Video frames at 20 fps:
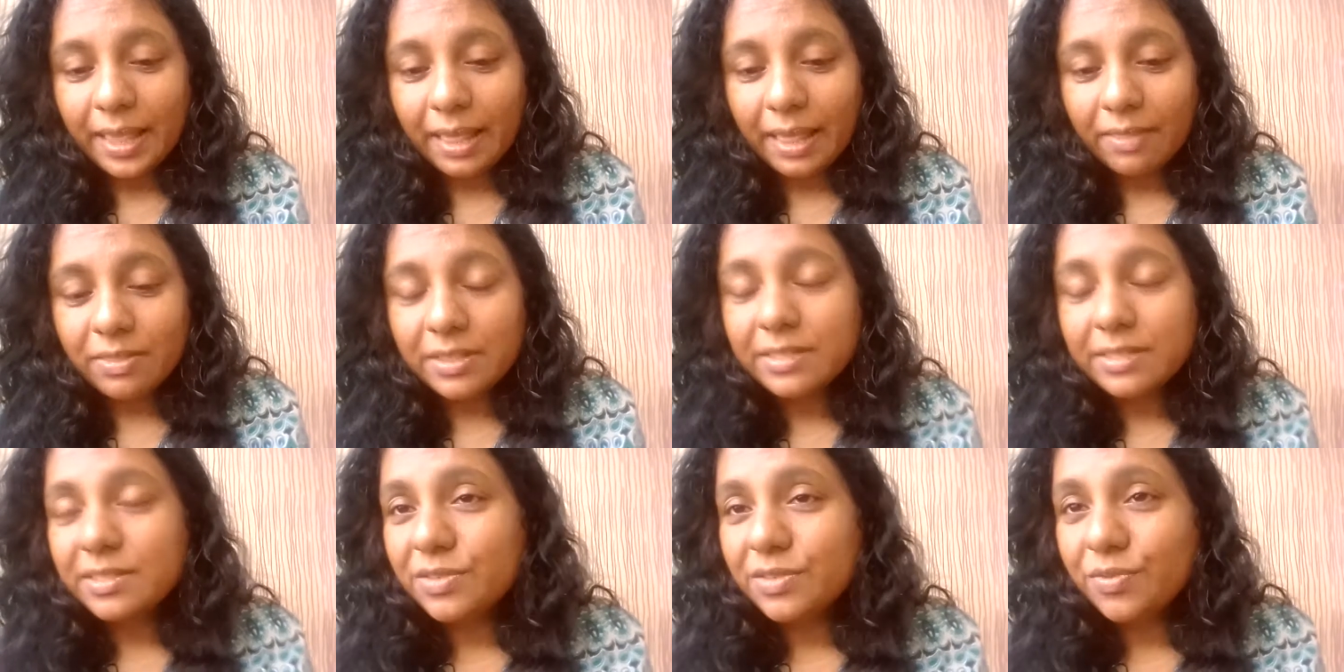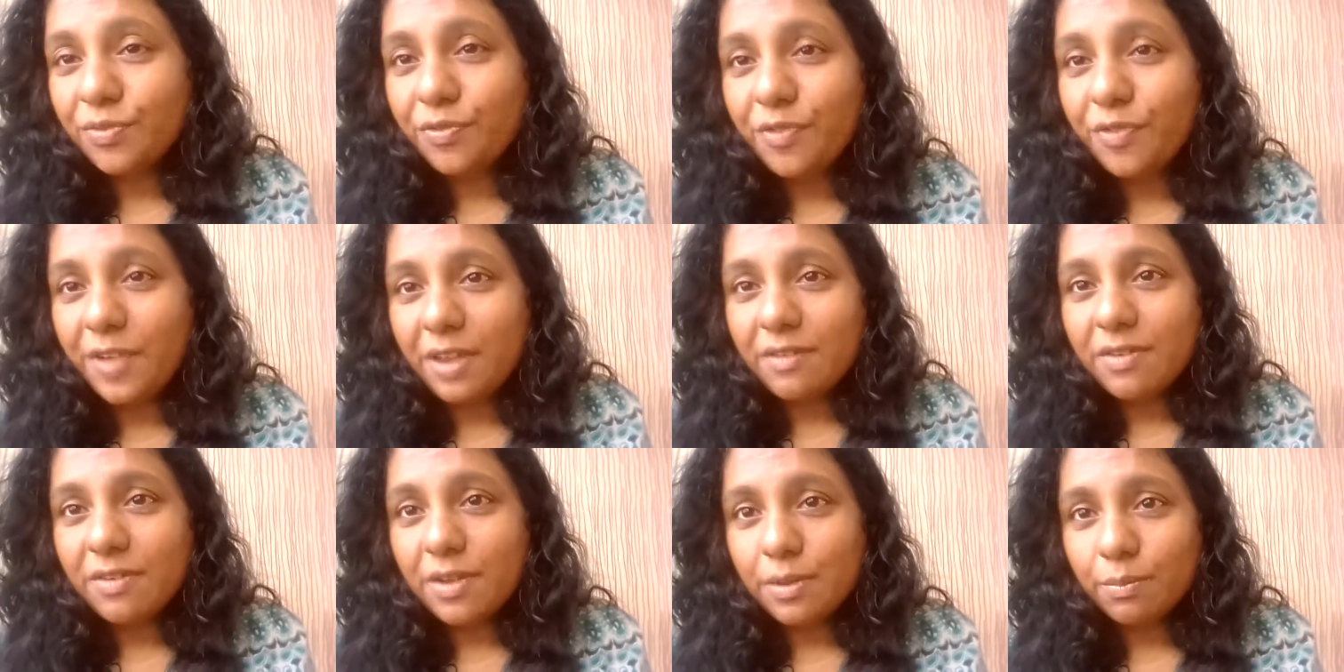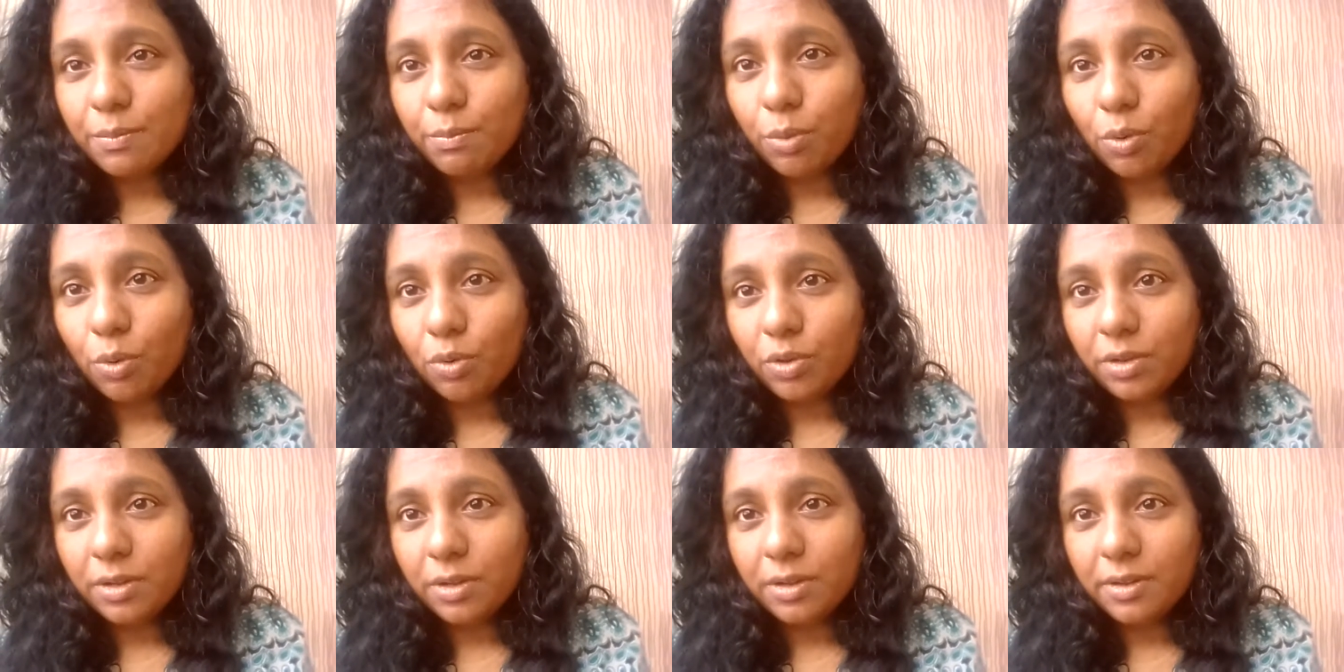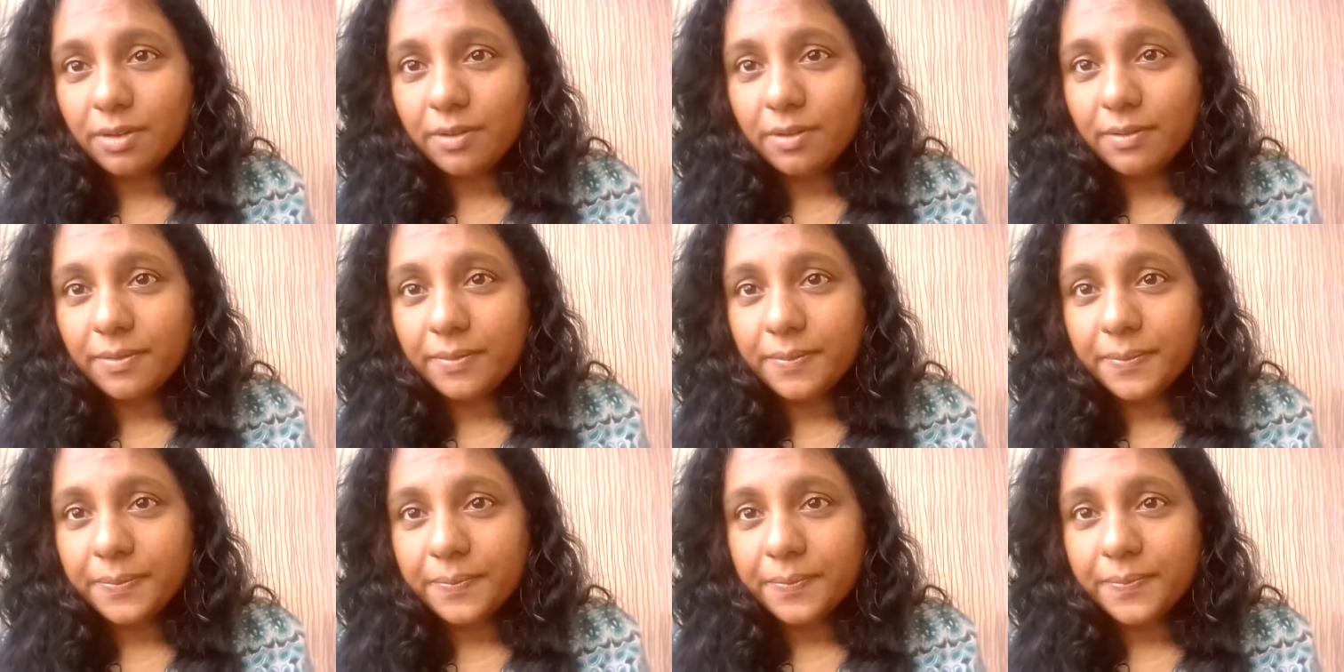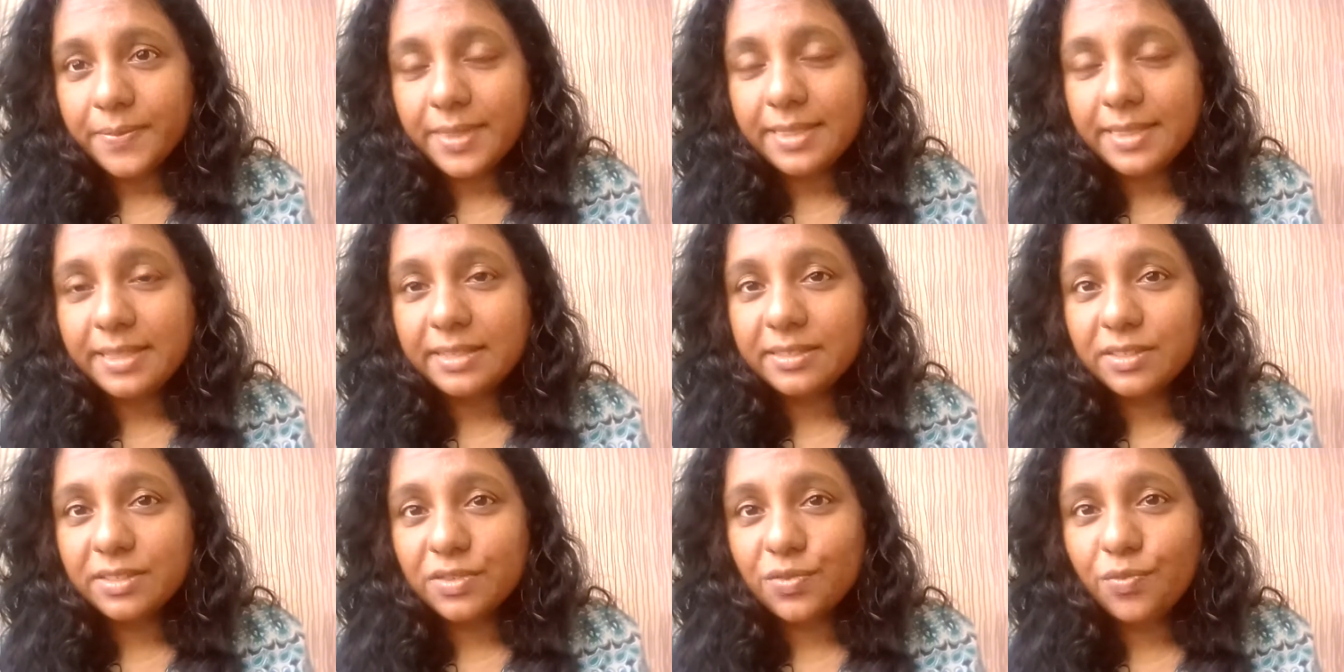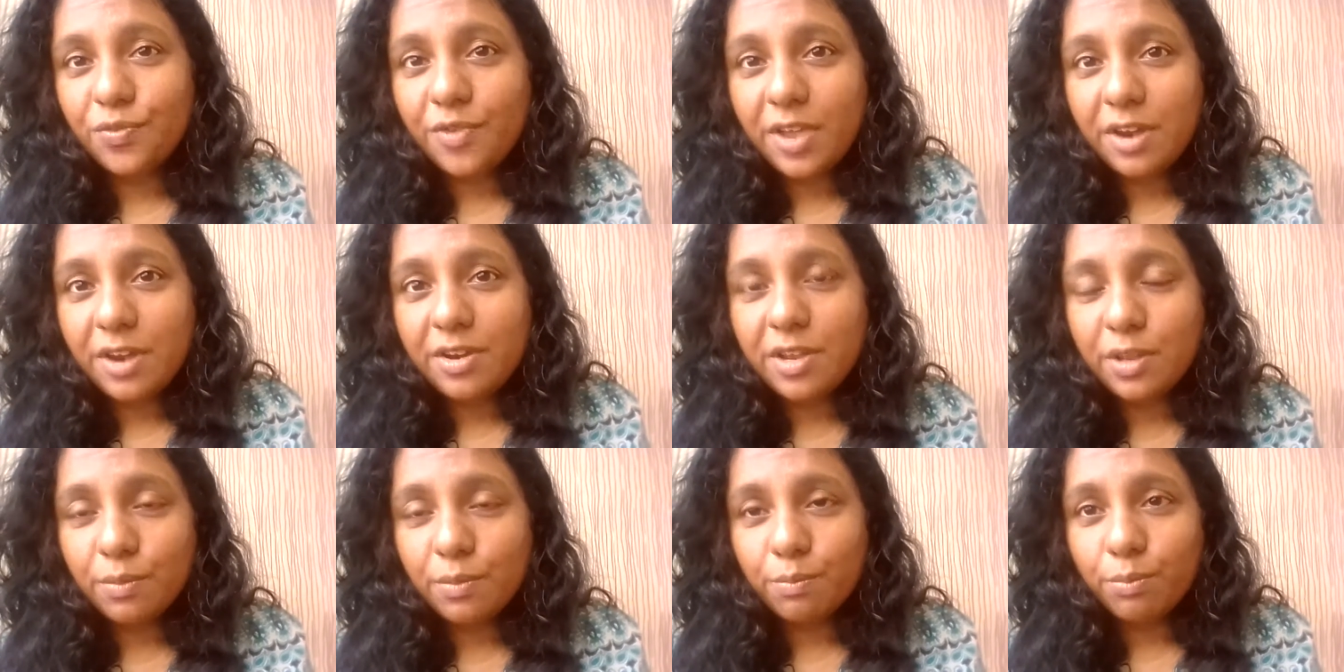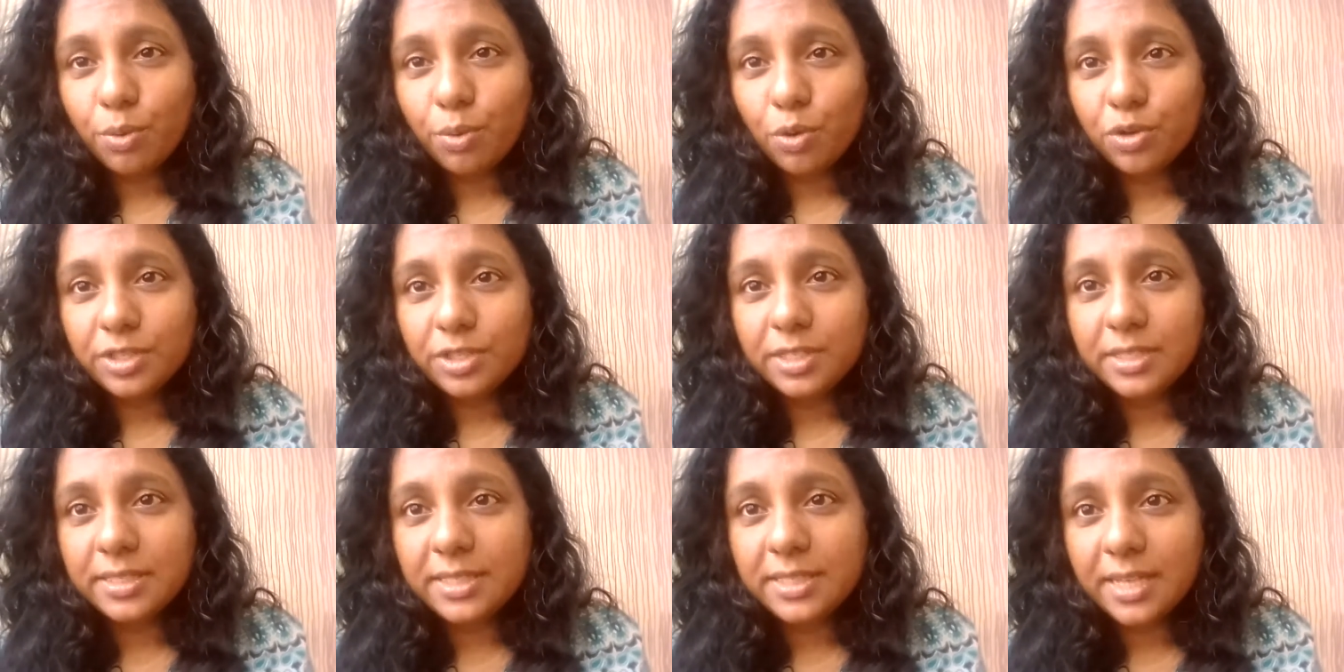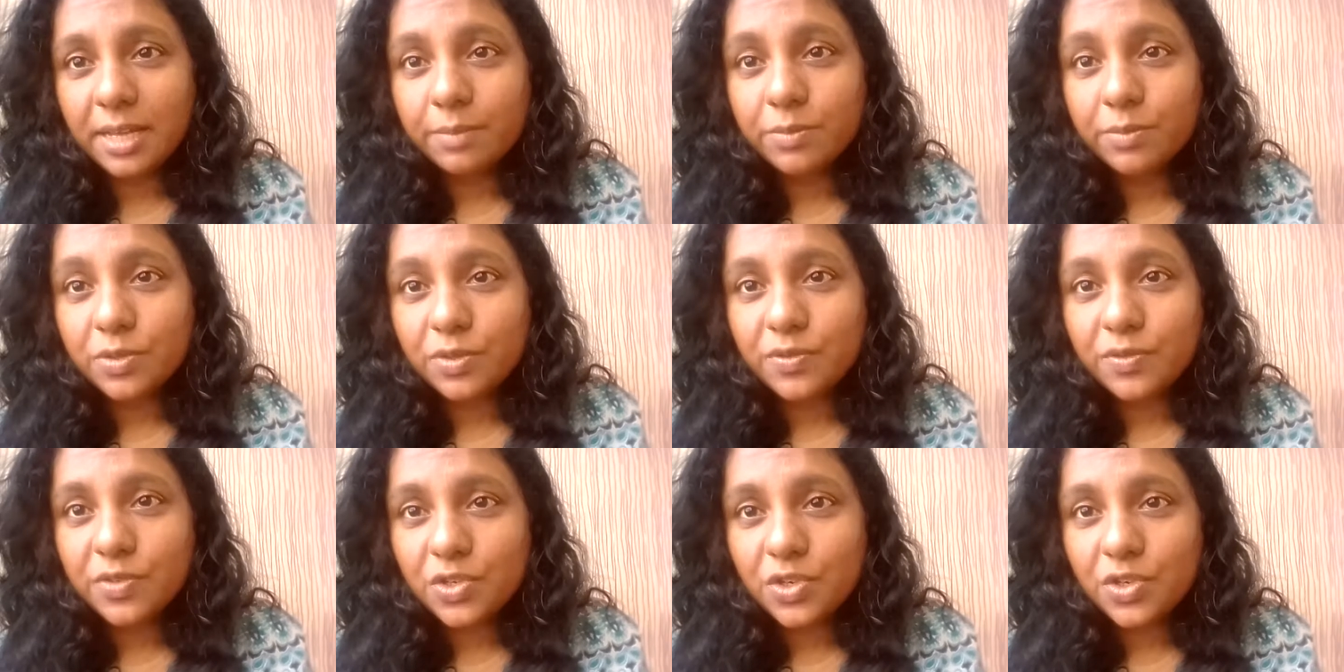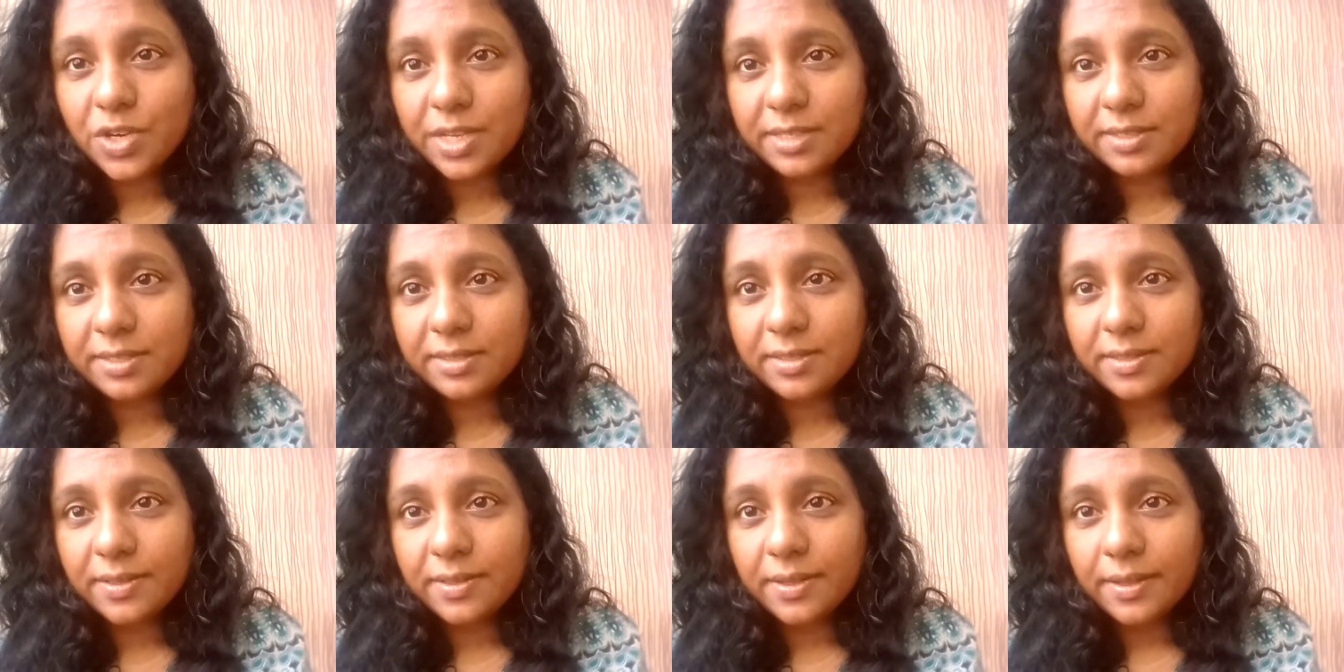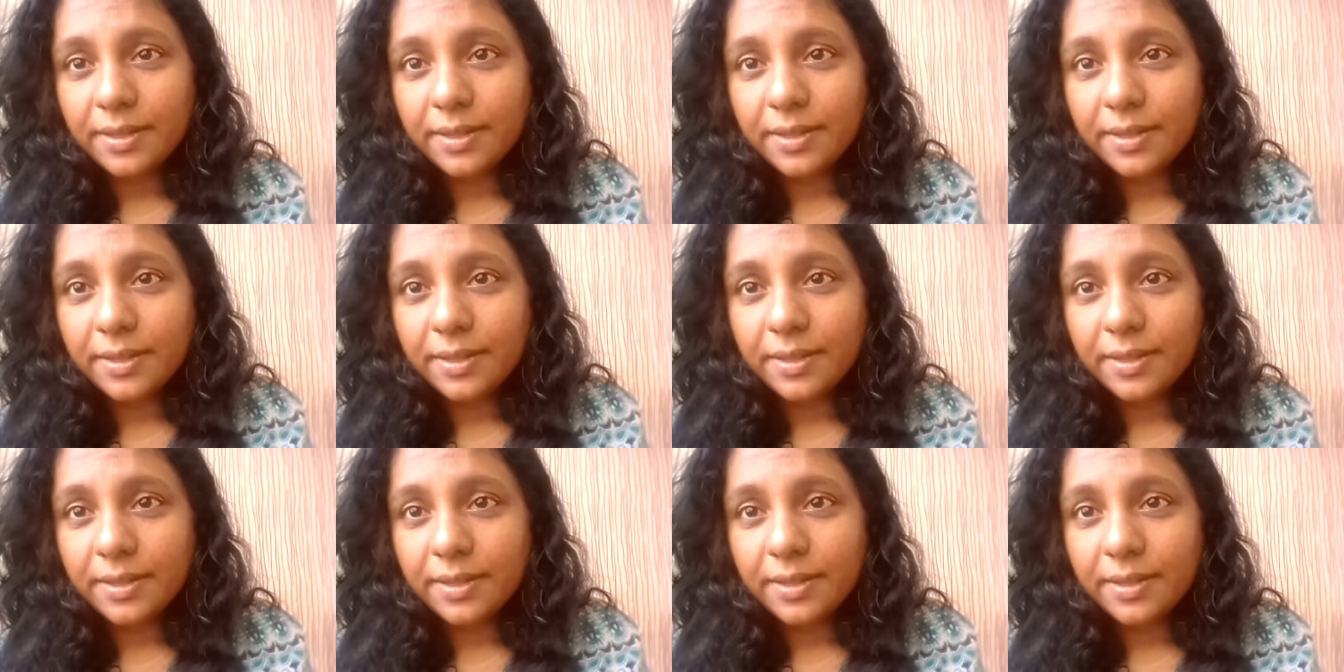And this is very important. This is very important in times of stress,